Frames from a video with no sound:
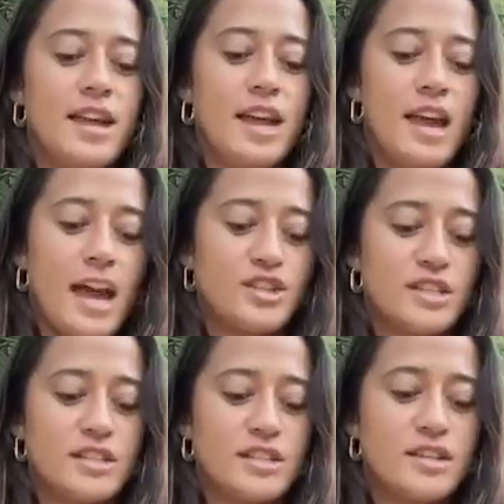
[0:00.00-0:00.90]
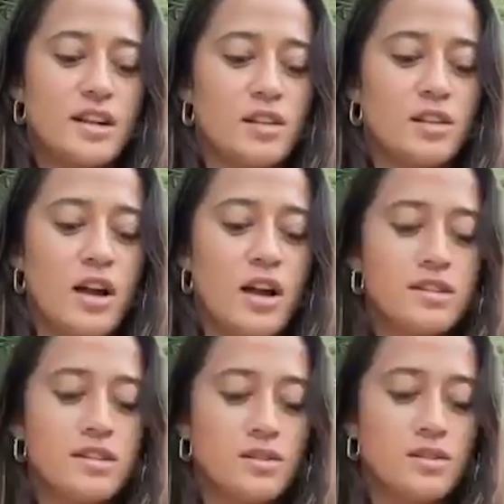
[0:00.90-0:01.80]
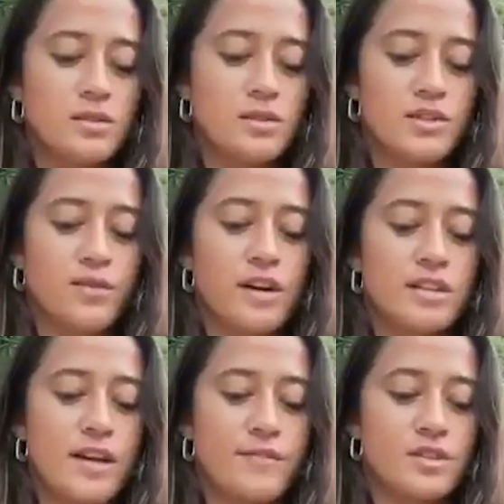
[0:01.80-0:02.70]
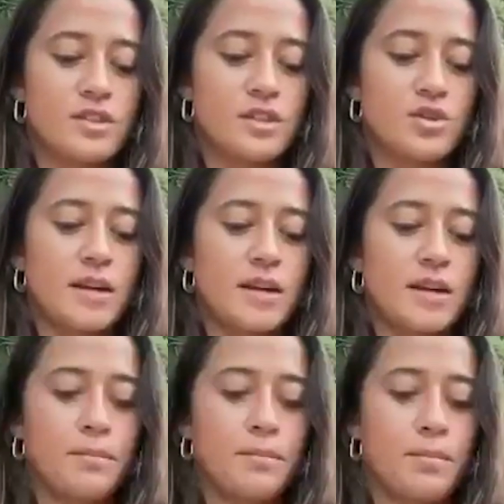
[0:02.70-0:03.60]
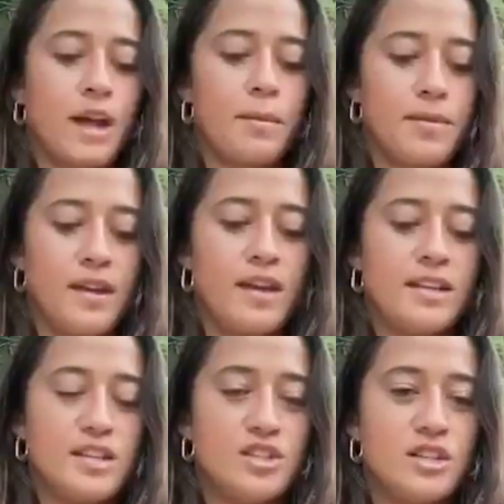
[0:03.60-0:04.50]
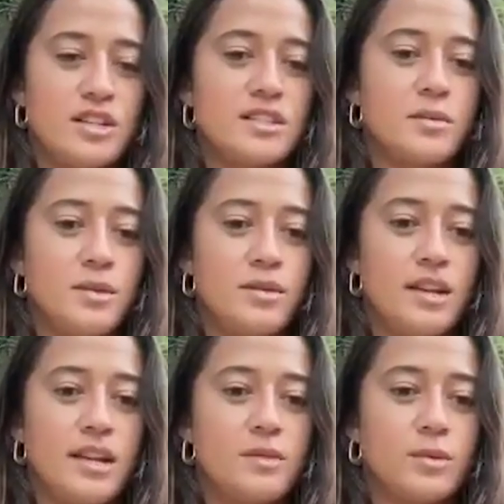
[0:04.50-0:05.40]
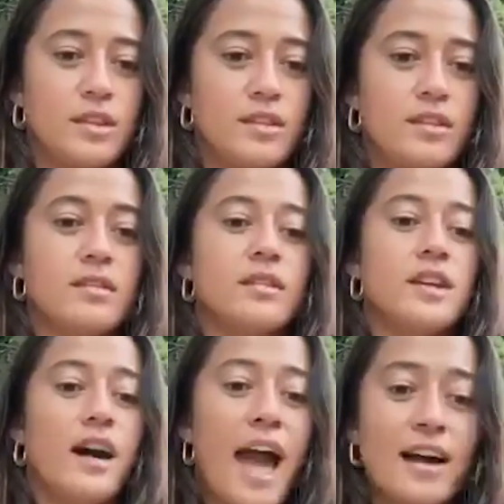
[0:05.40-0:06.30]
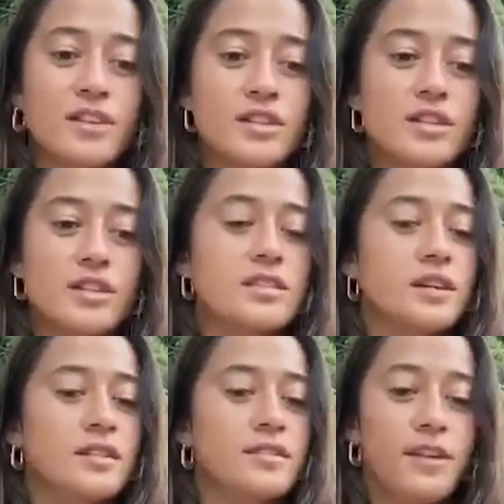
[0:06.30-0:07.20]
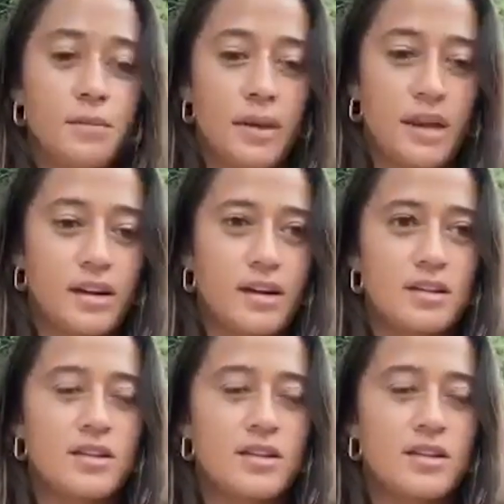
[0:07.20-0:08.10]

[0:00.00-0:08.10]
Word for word: And Jason's done a lot to, as far as efforts to try to bring up the Indigenous community with young actors, young filmmakers.